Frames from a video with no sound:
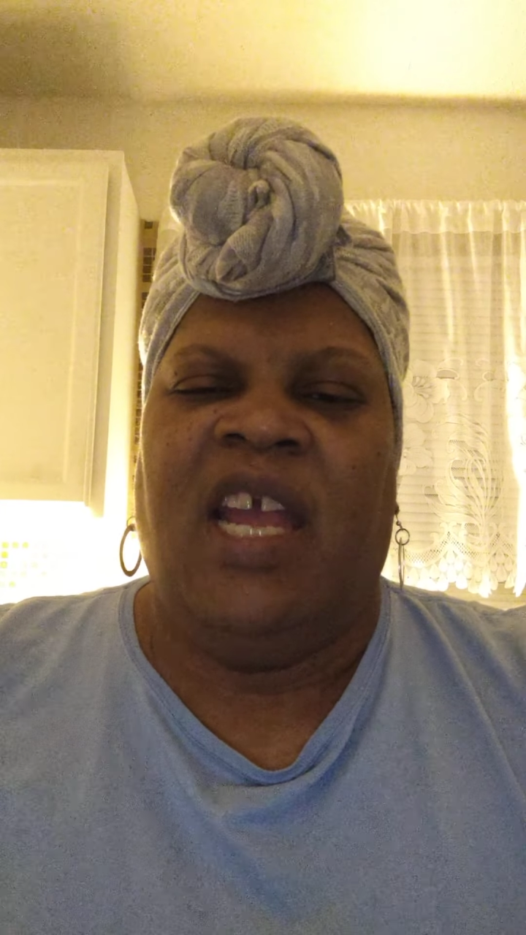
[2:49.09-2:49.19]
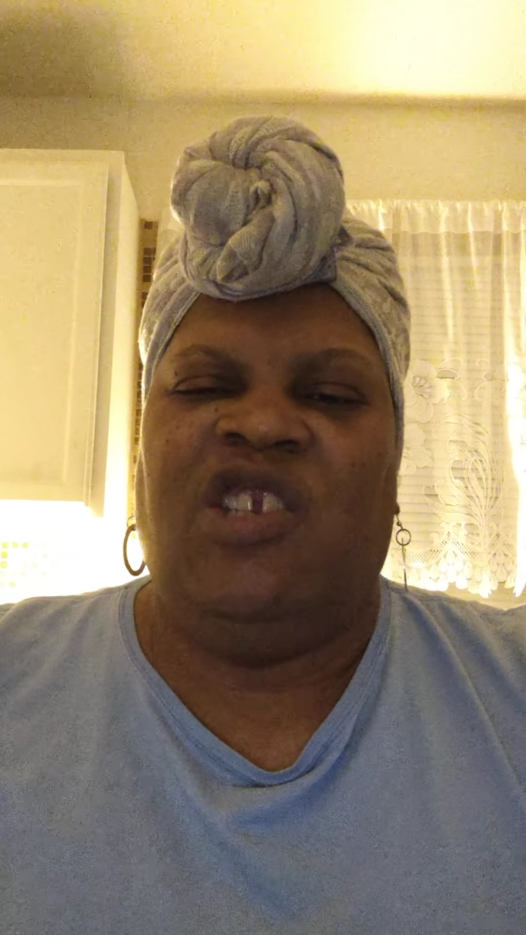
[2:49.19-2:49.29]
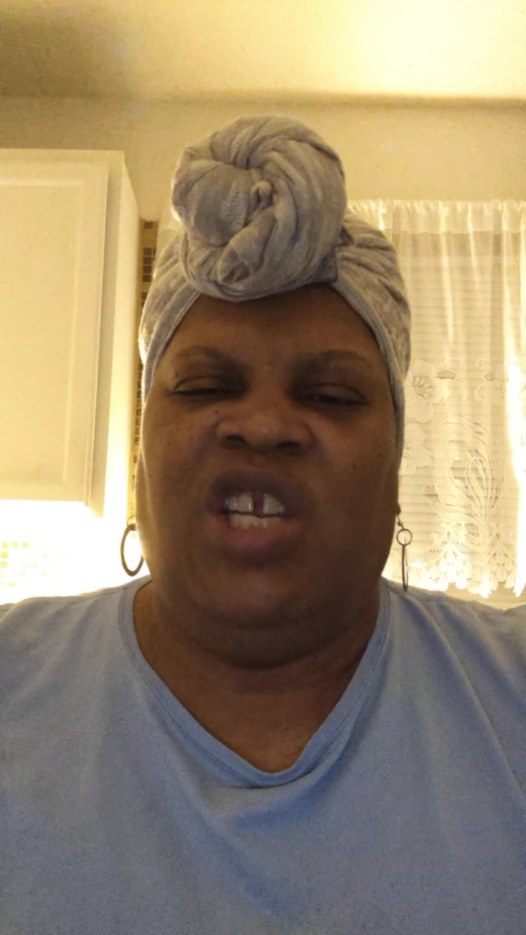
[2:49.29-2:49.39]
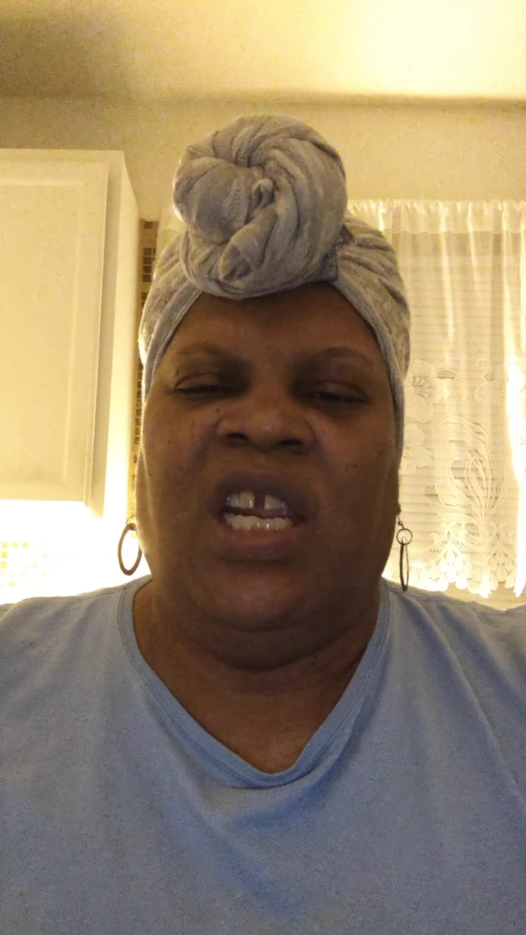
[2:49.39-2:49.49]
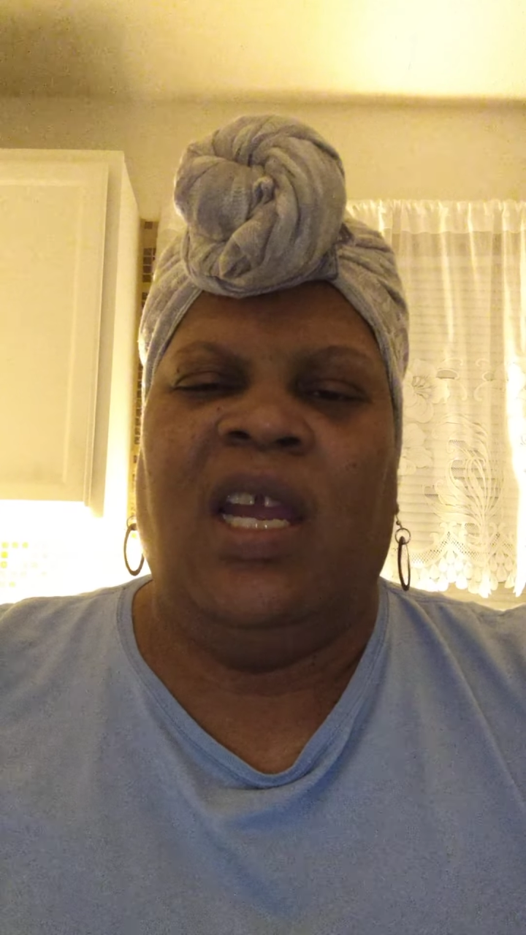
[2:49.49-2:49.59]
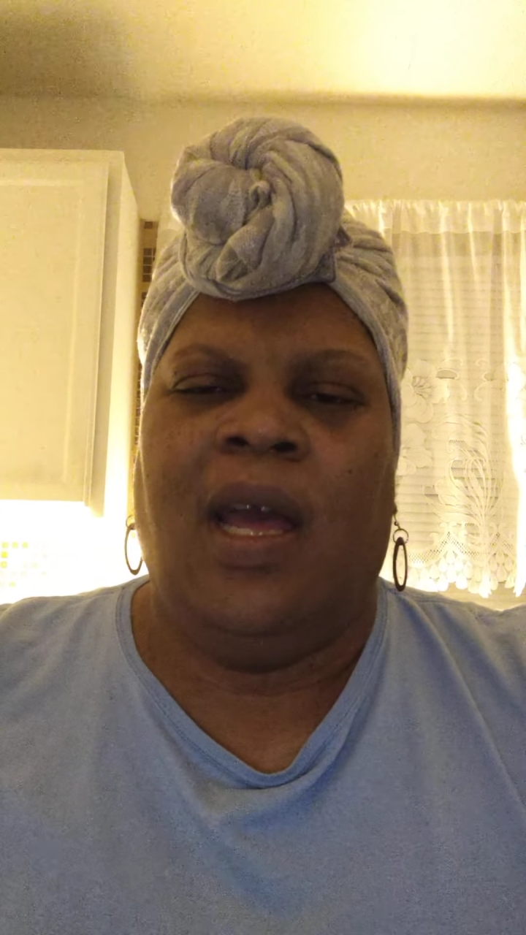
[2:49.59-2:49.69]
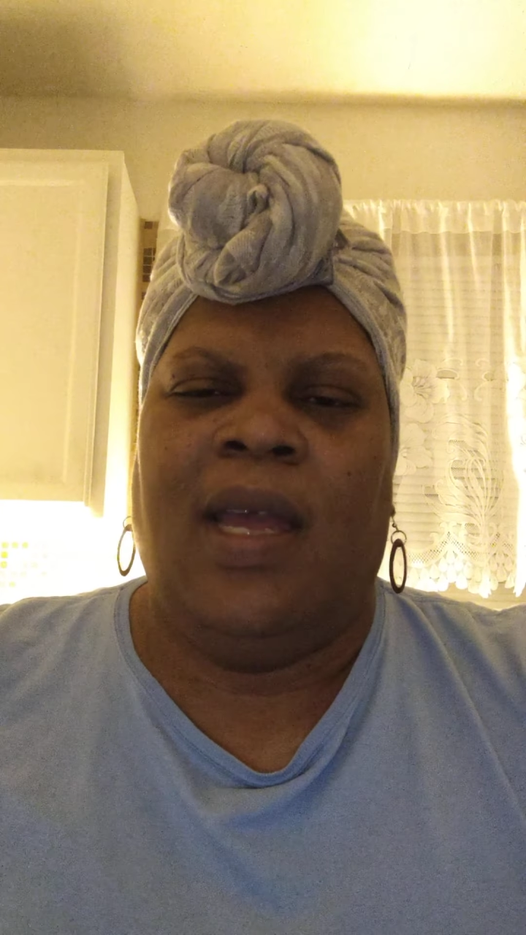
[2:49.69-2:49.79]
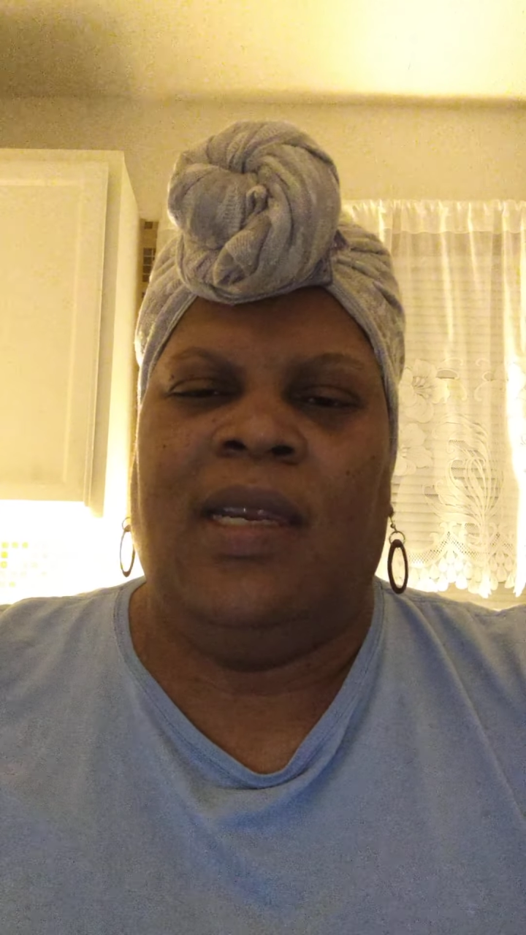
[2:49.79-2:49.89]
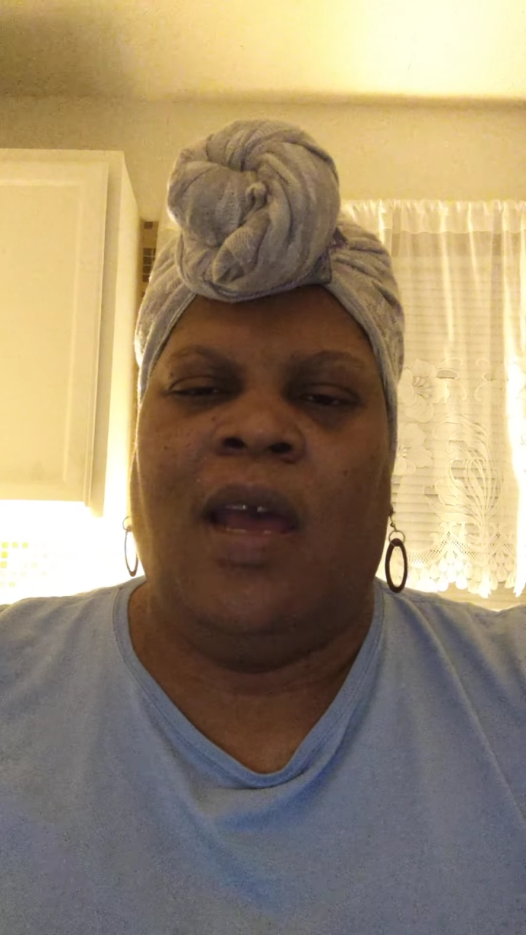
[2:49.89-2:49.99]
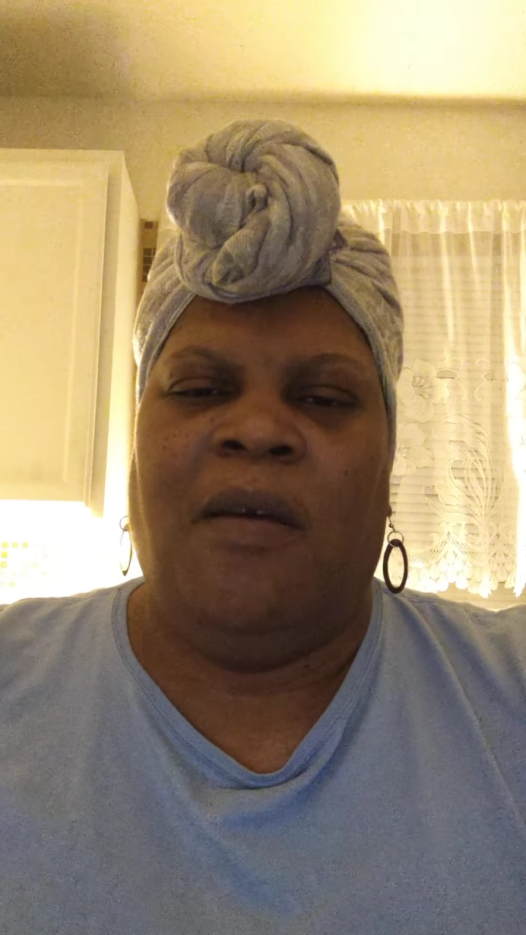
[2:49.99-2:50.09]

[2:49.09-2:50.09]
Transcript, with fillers: And she cut